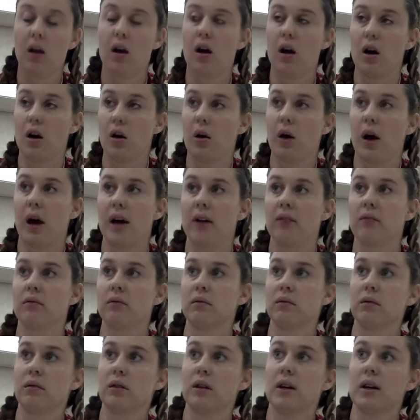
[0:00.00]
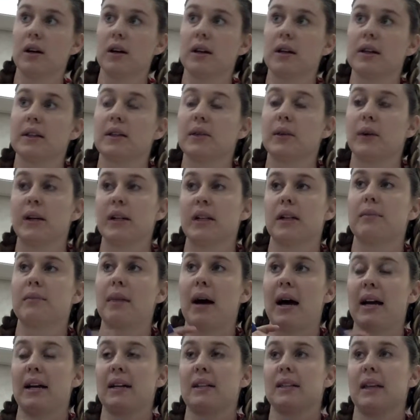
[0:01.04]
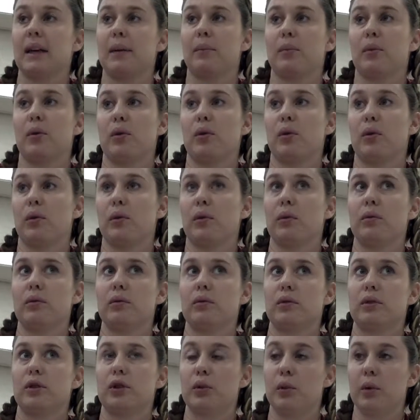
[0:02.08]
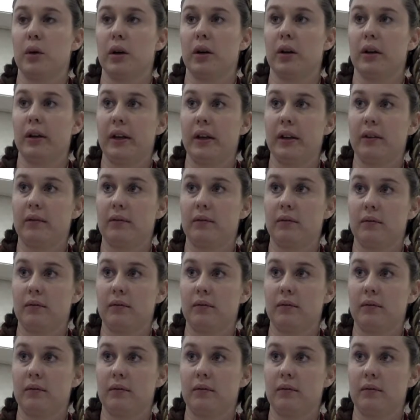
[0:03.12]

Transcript: Okay. So I did my example too early.